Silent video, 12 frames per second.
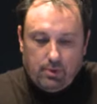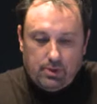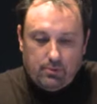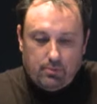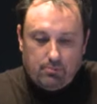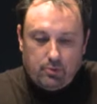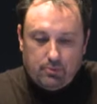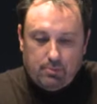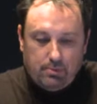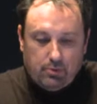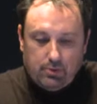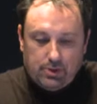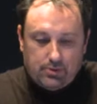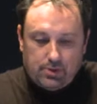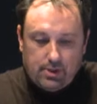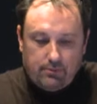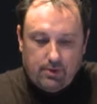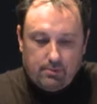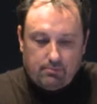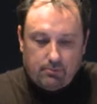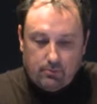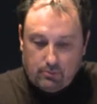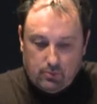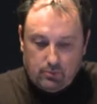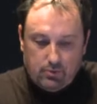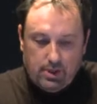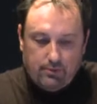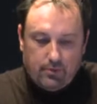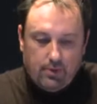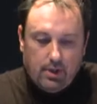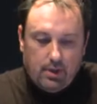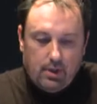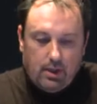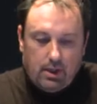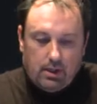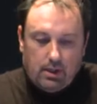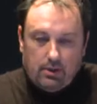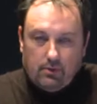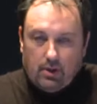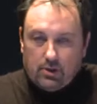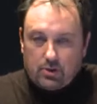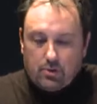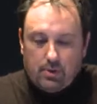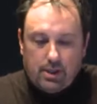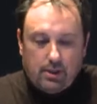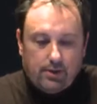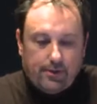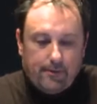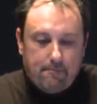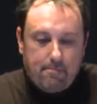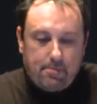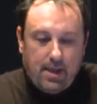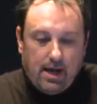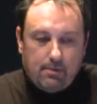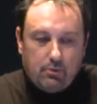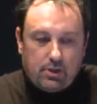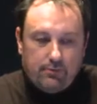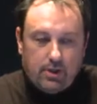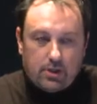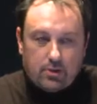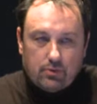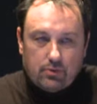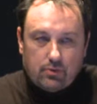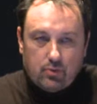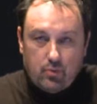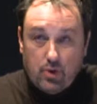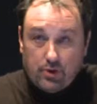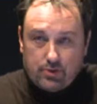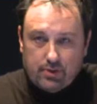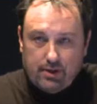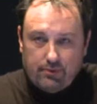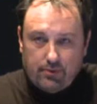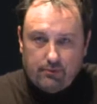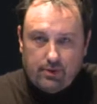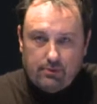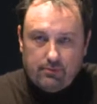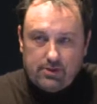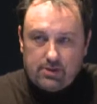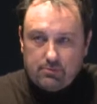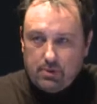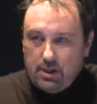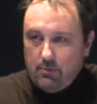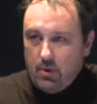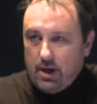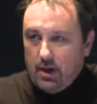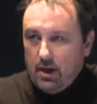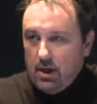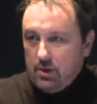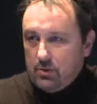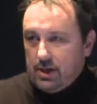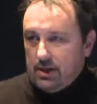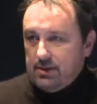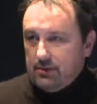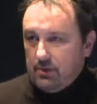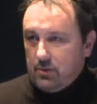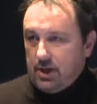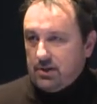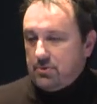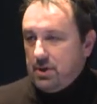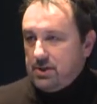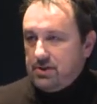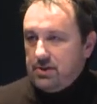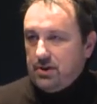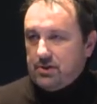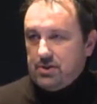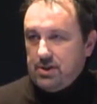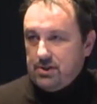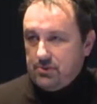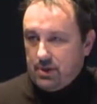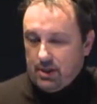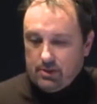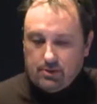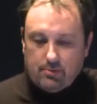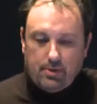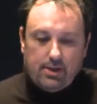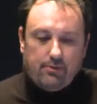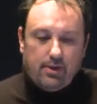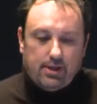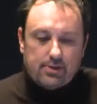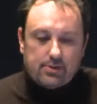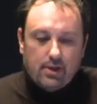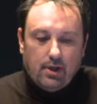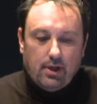when you put people discussing them to, together uh, and, and showing um, high motivation to work together. And this is really where you can, you can create synergies, you can create things.